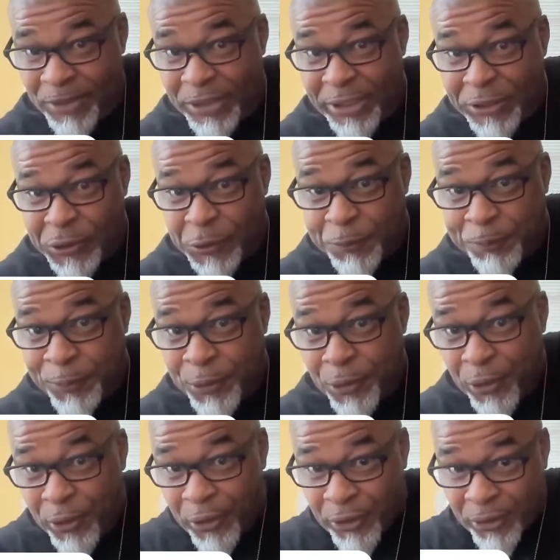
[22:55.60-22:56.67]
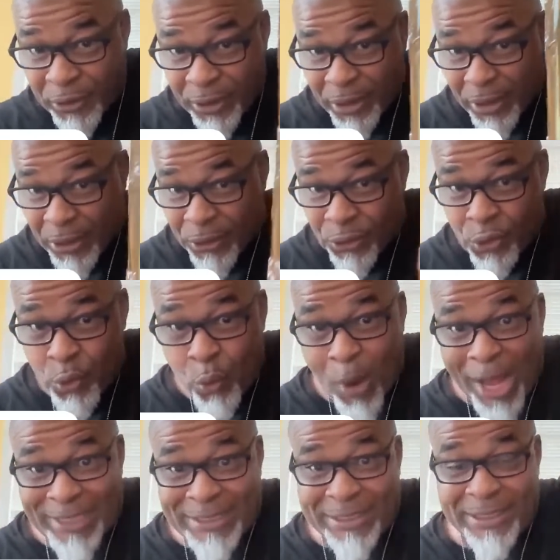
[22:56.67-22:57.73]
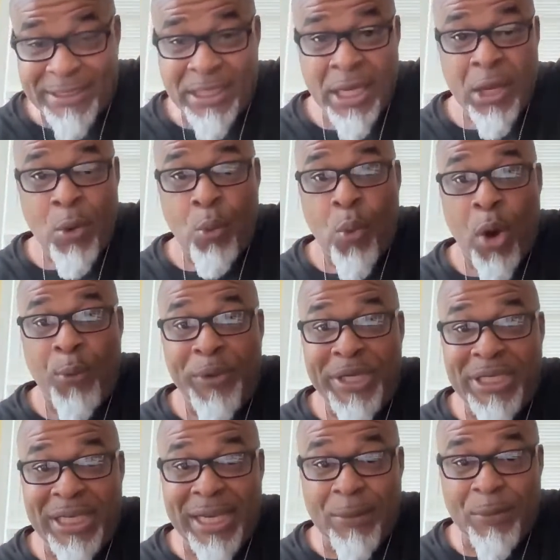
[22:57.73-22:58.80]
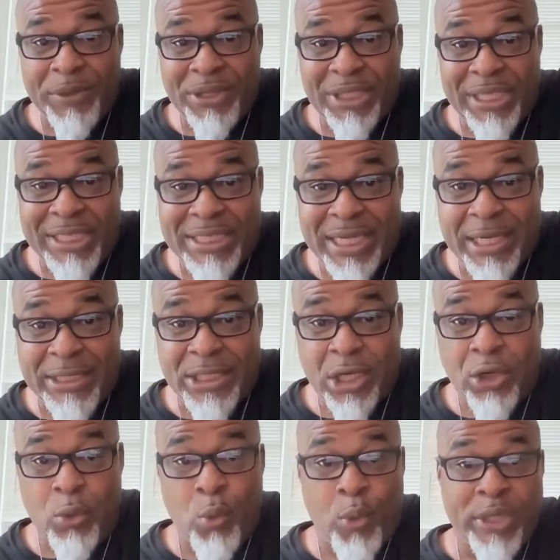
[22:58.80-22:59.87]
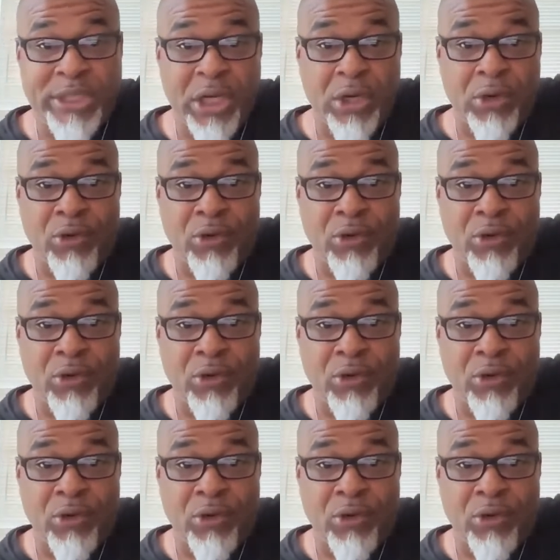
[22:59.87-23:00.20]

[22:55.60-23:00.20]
This is pure. You watch this. What we did with this is a was a